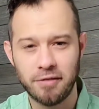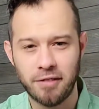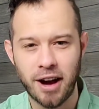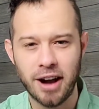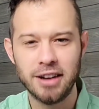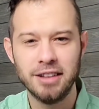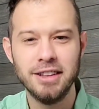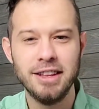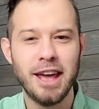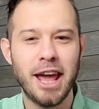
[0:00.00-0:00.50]

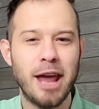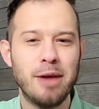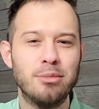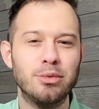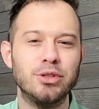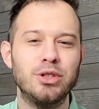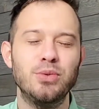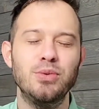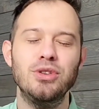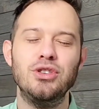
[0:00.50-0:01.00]
finally
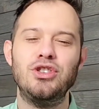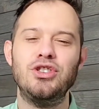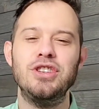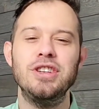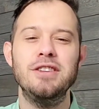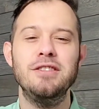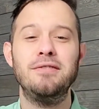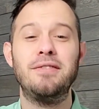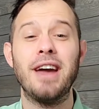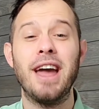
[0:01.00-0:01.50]
able to
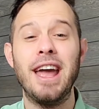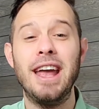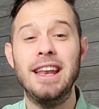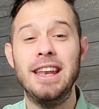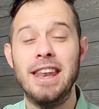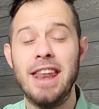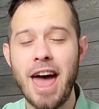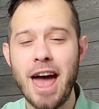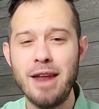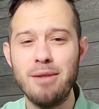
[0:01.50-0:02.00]
achieve a
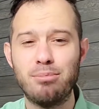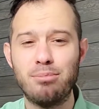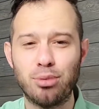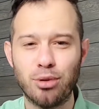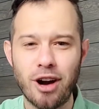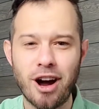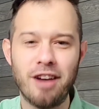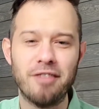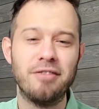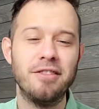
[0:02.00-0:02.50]
net
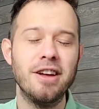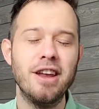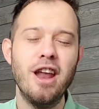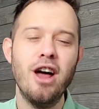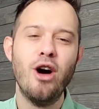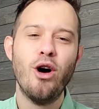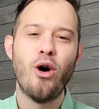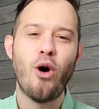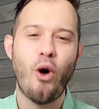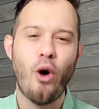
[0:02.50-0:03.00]
profit
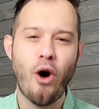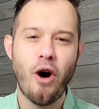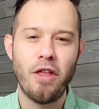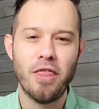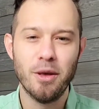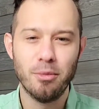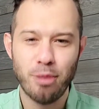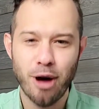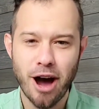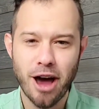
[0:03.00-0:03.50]
on
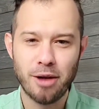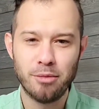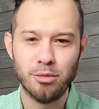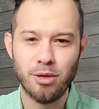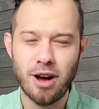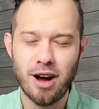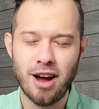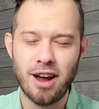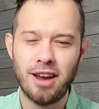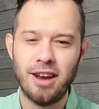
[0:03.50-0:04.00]
the bottom
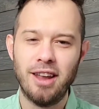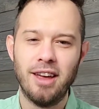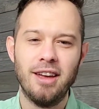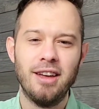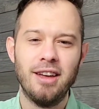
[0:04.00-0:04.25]
line.